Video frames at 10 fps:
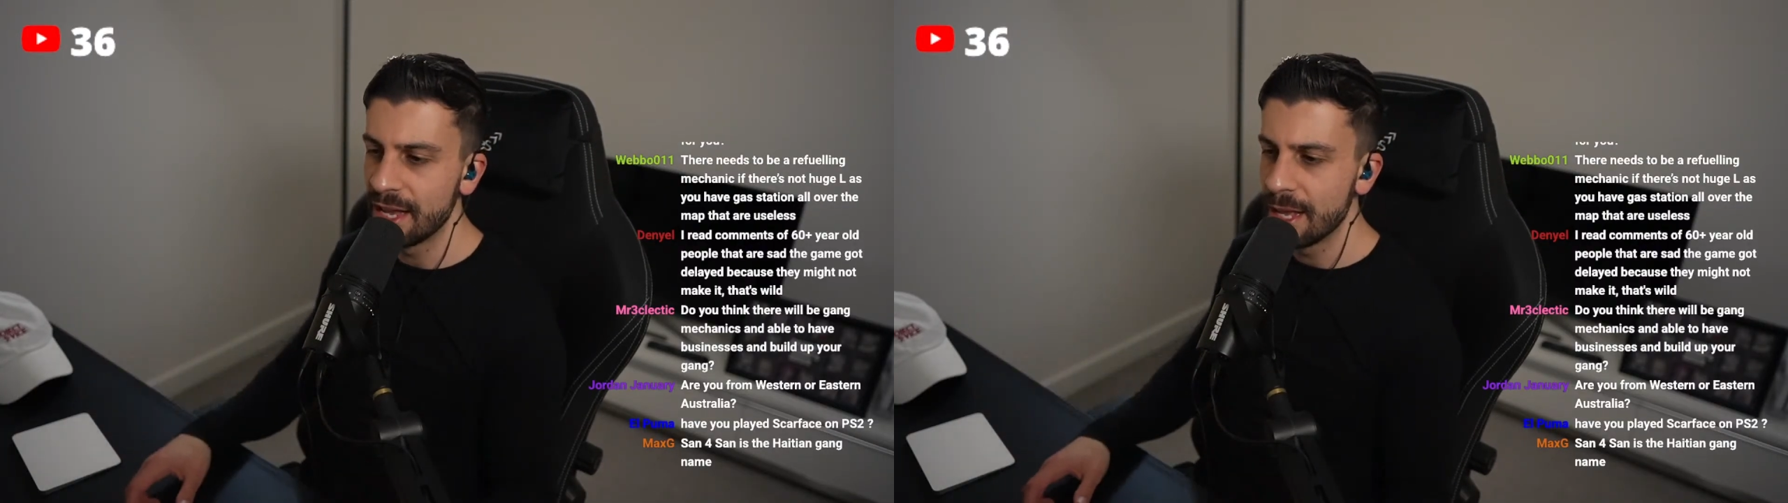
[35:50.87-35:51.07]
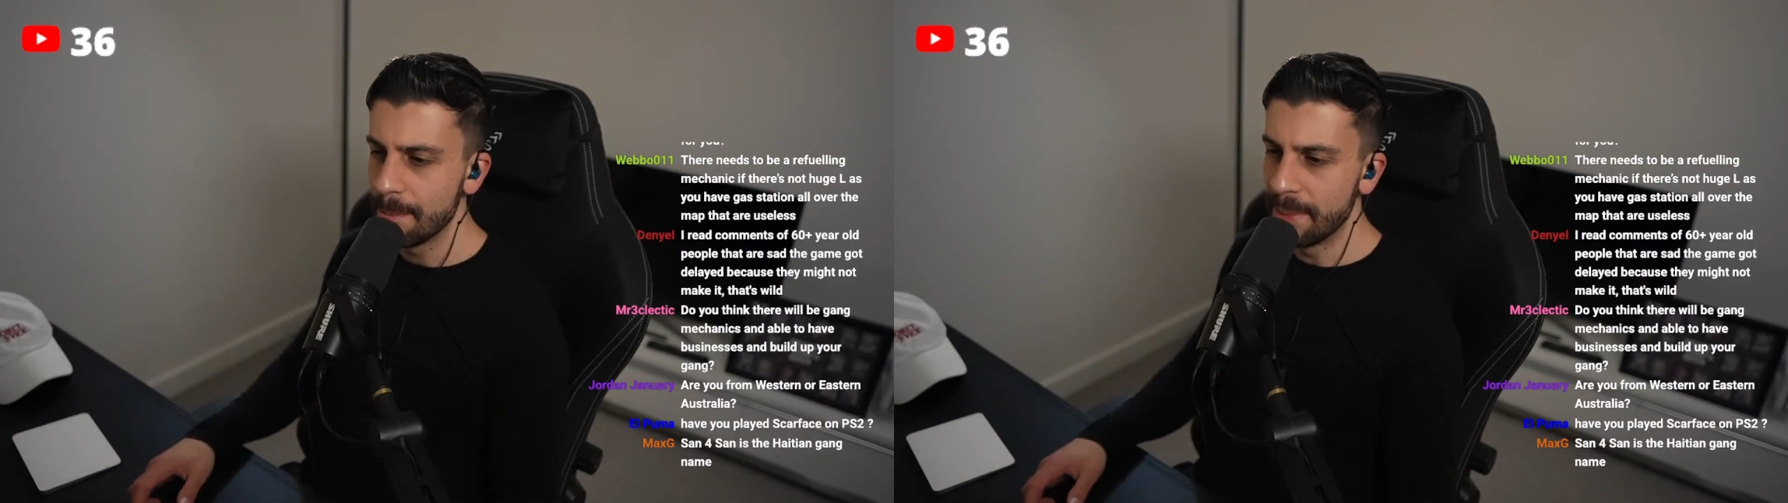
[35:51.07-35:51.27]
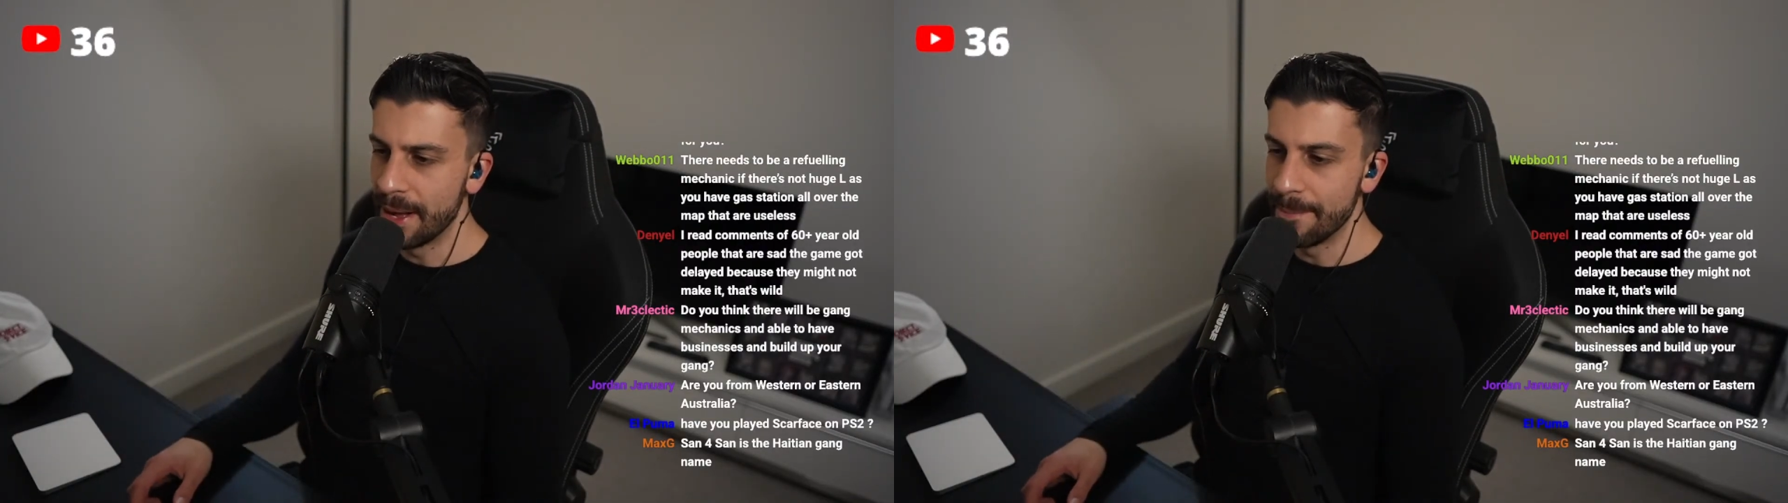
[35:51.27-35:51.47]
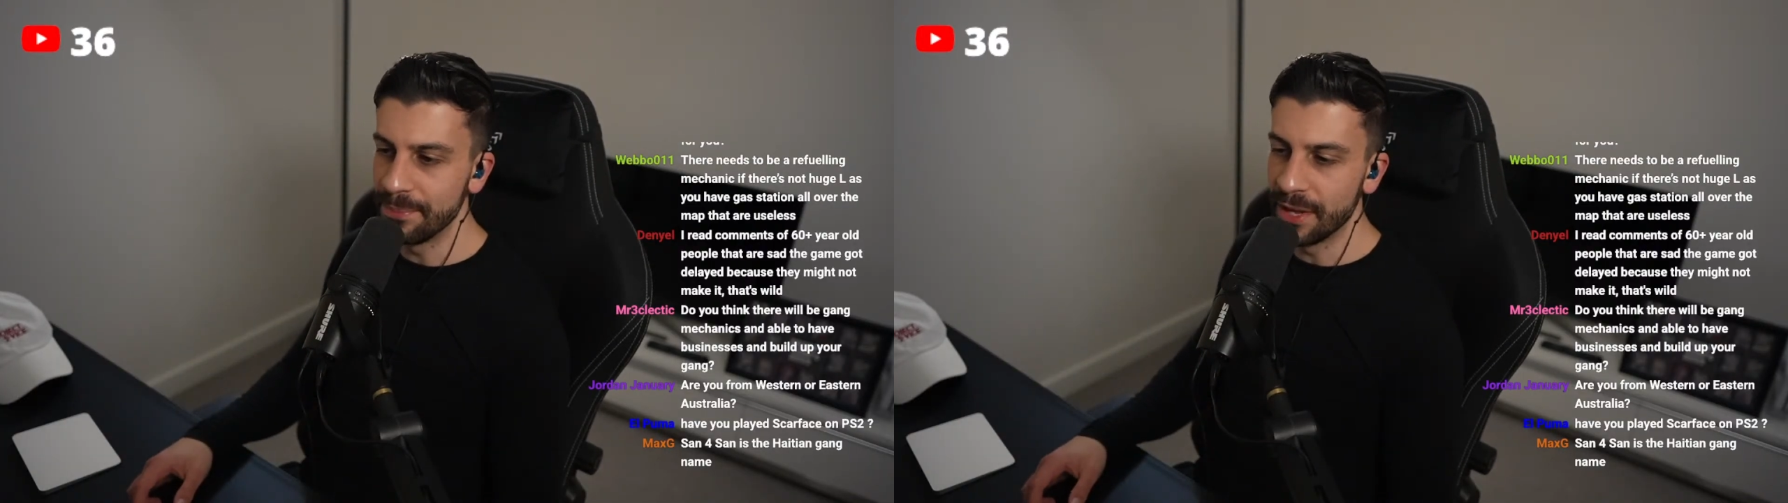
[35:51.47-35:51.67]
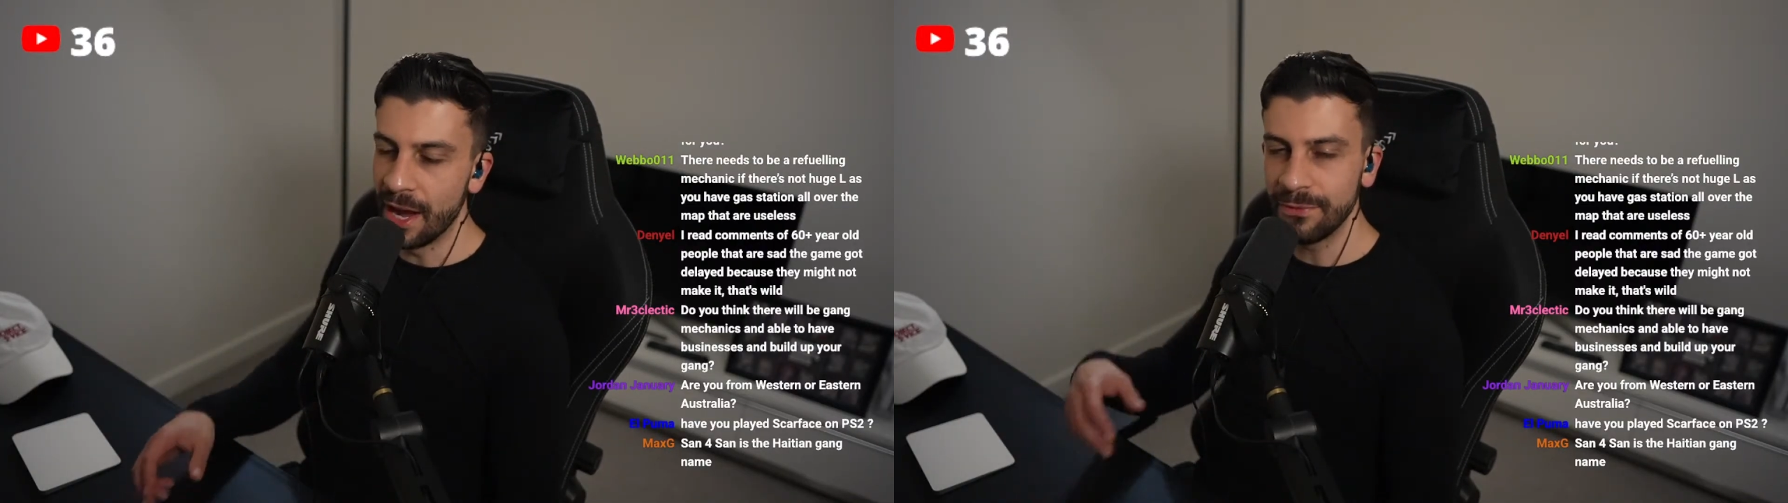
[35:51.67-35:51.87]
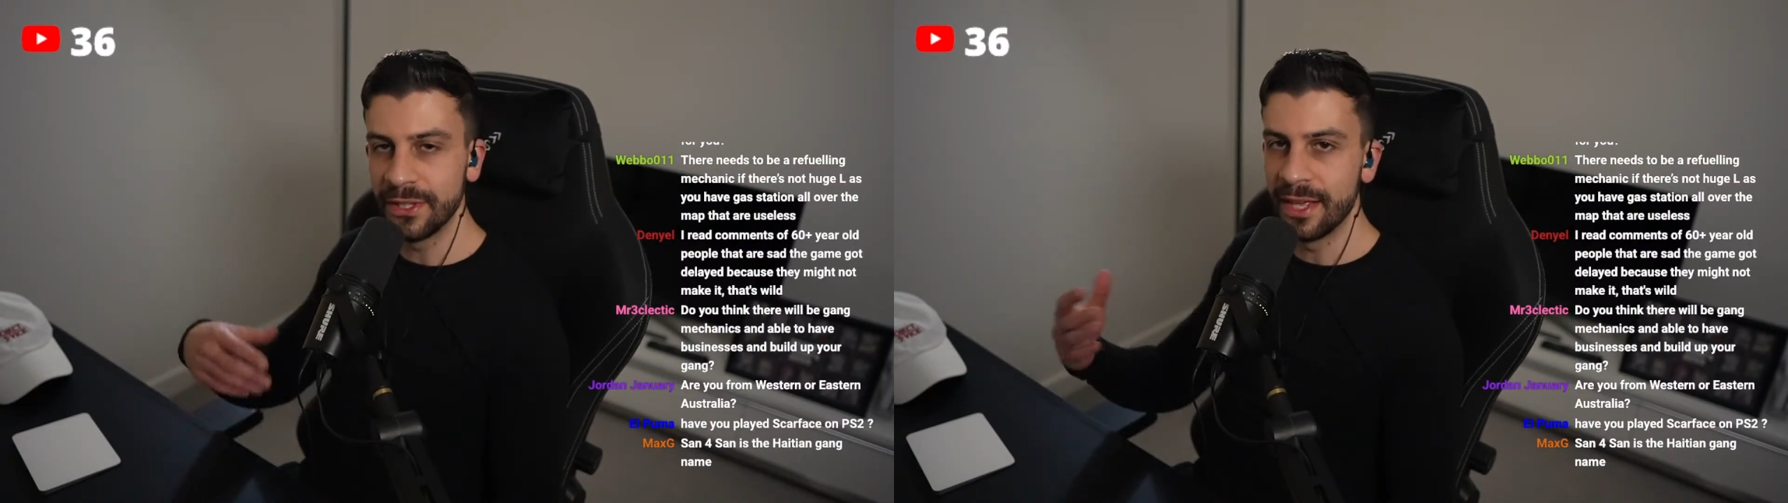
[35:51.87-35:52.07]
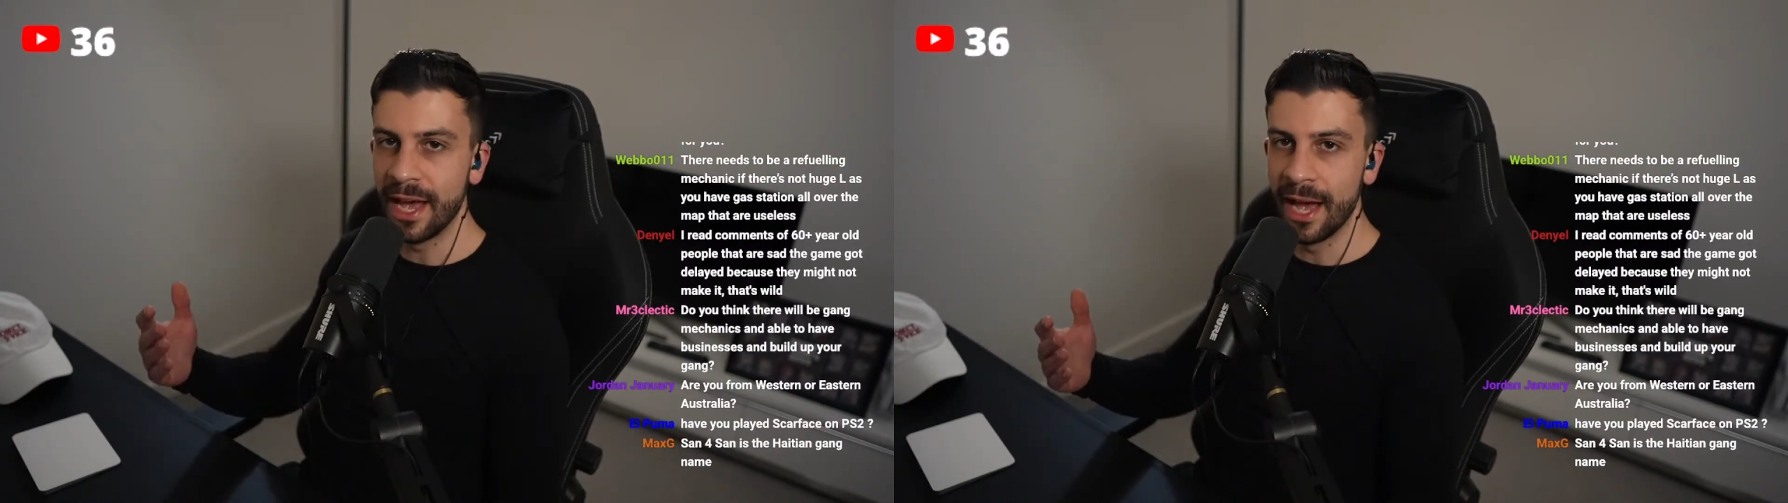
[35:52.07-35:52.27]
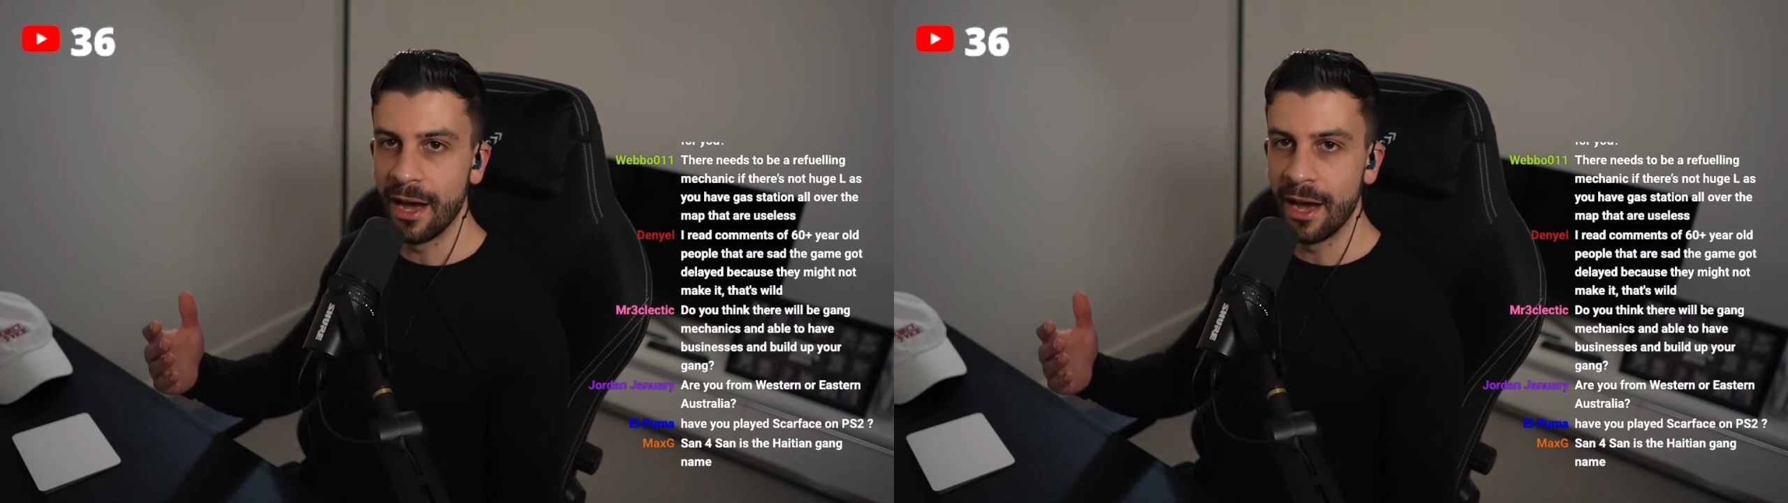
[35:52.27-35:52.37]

But after that,